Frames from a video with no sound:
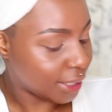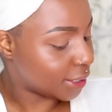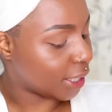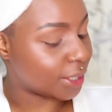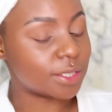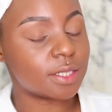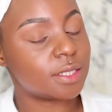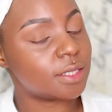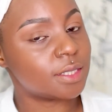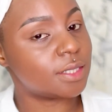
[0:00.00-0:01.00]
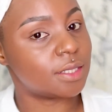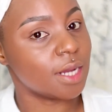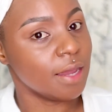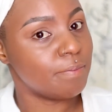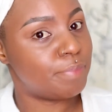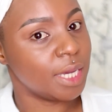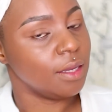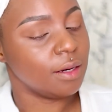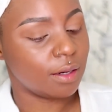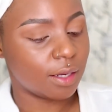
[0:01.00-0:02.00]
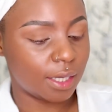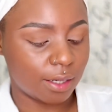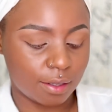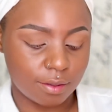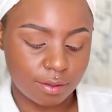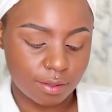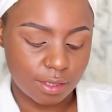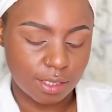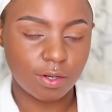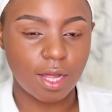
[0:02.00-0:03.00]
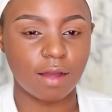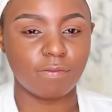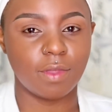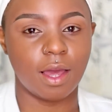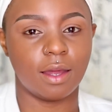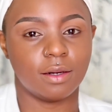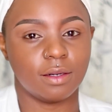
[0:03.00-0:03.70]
that I could stay beat and still have that